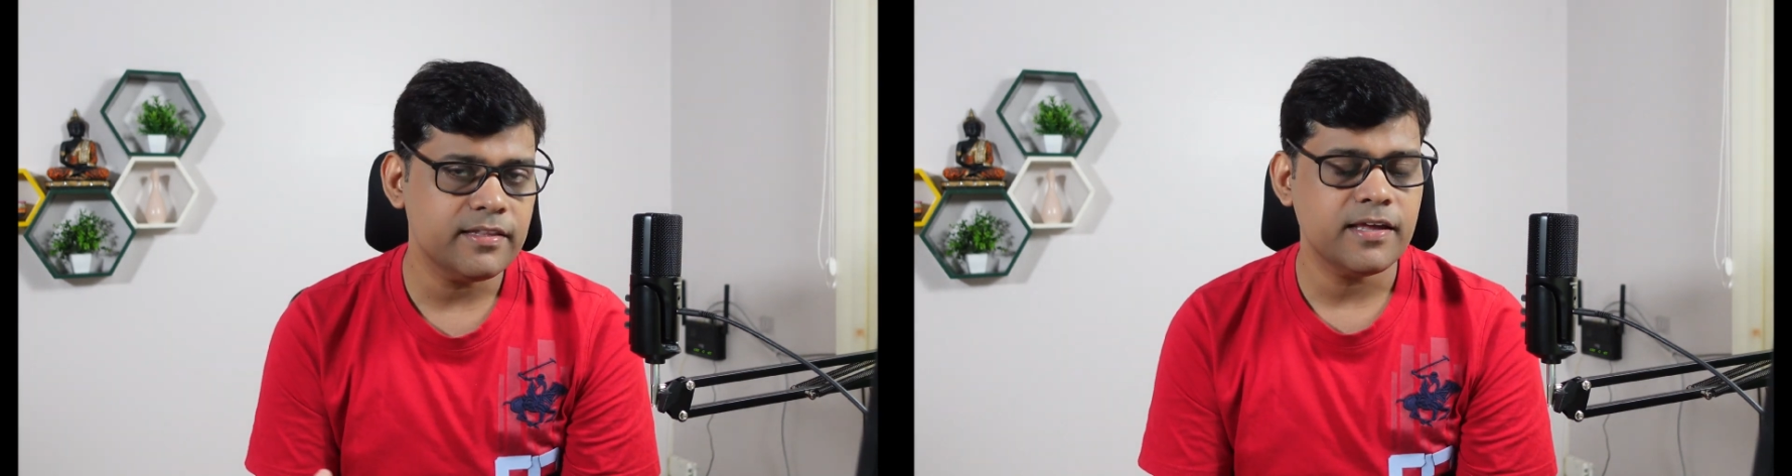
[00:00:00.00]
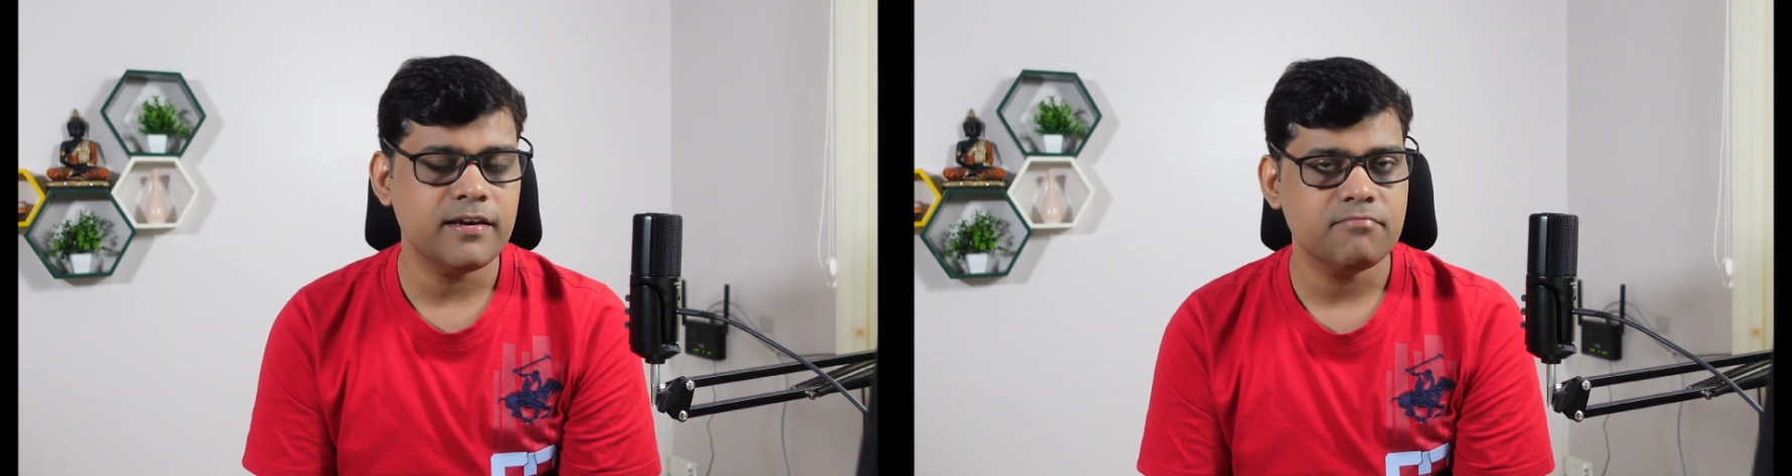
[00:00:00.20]

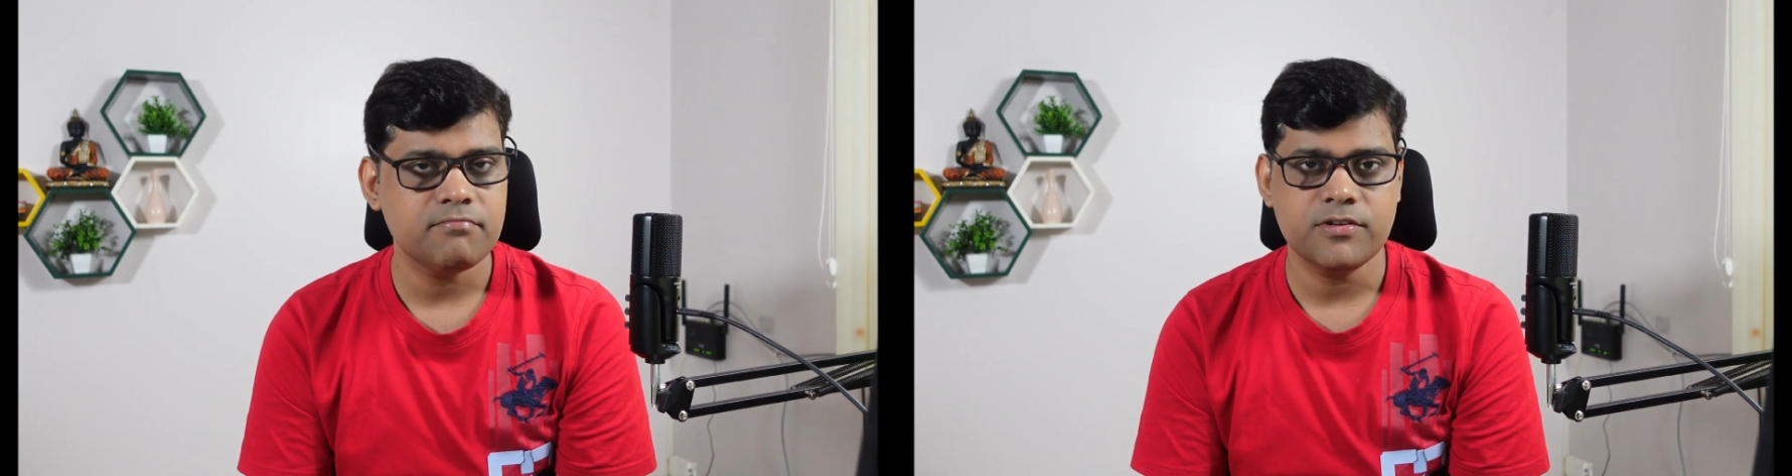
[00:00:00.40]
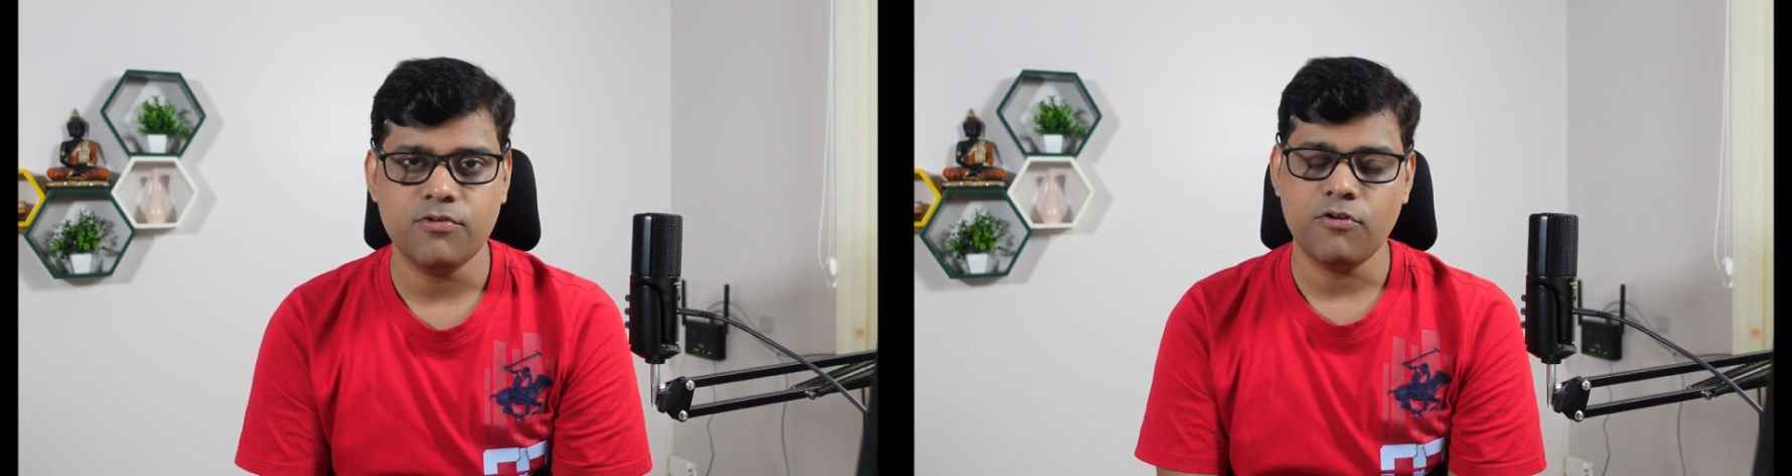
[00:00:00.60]
then
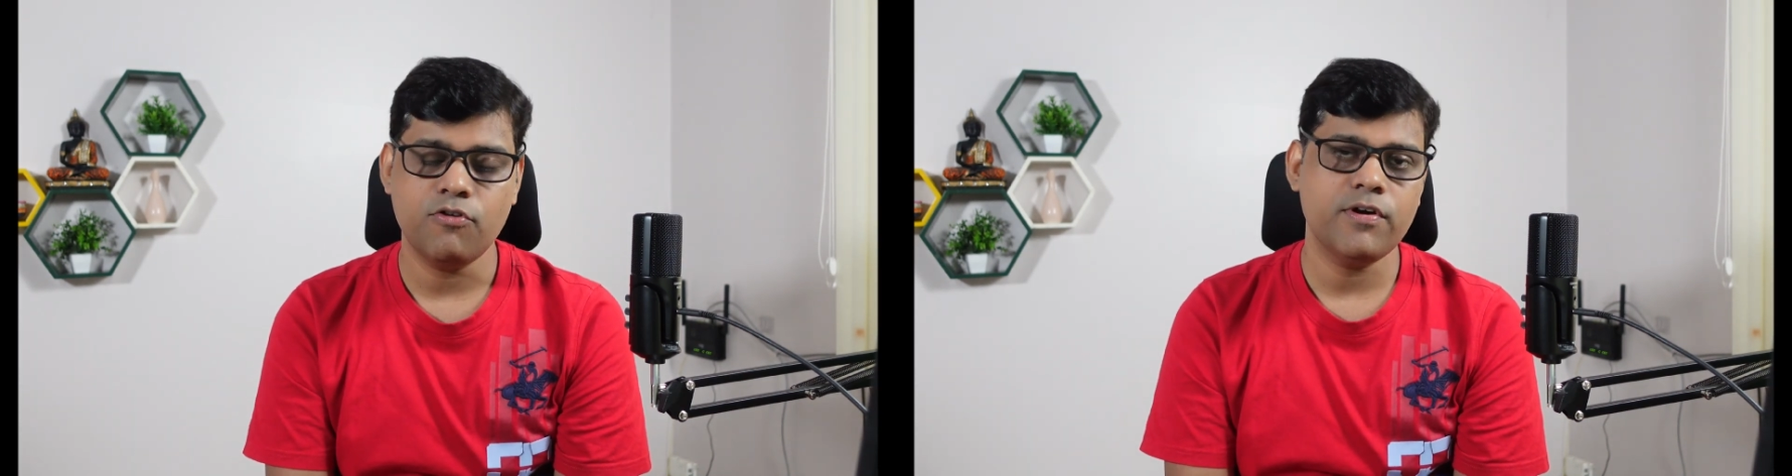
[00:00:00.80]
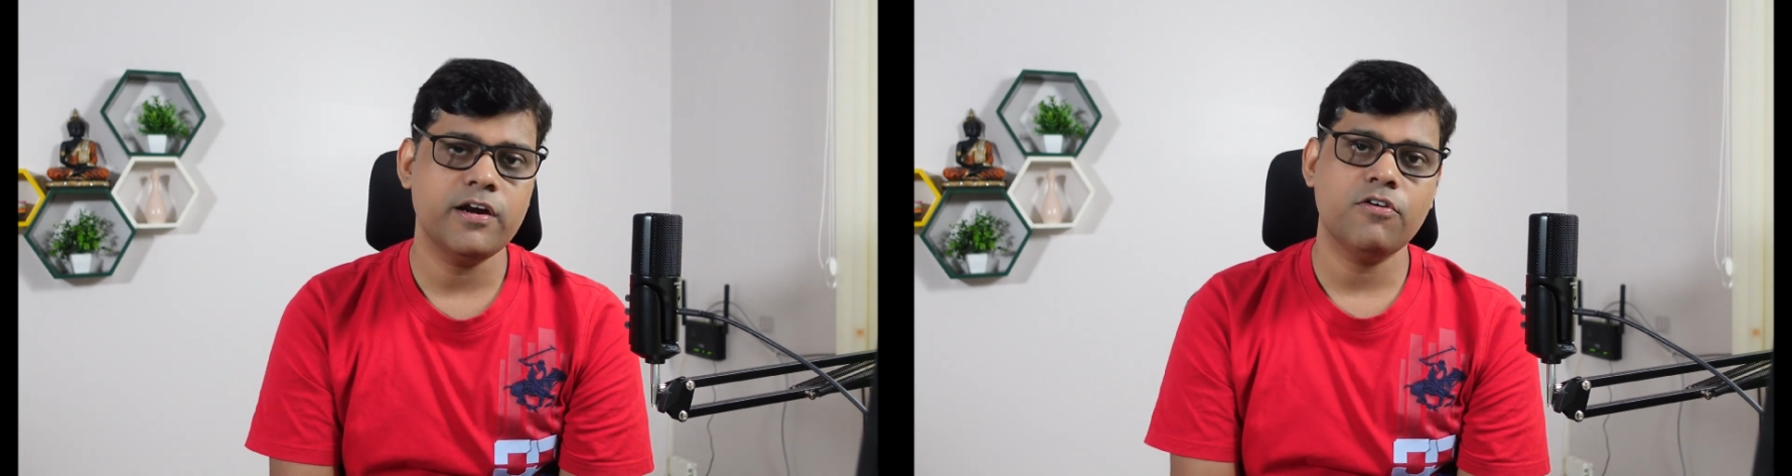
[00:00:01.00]
your
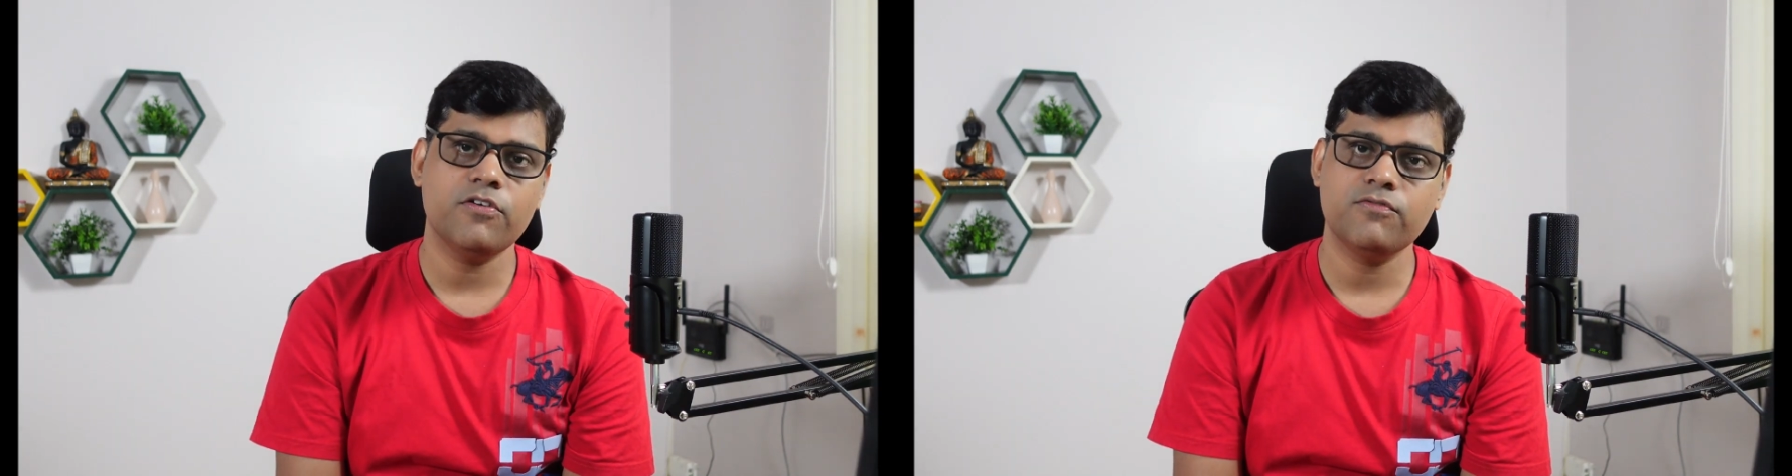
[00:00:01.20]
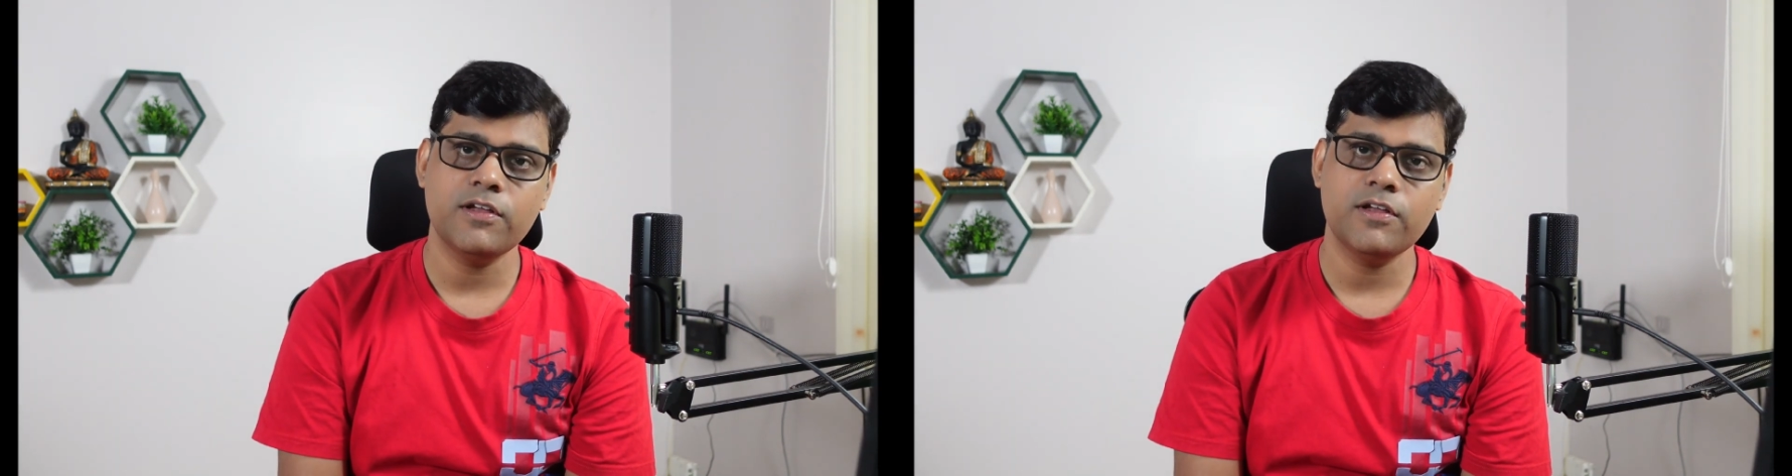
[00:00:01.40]
overhead cost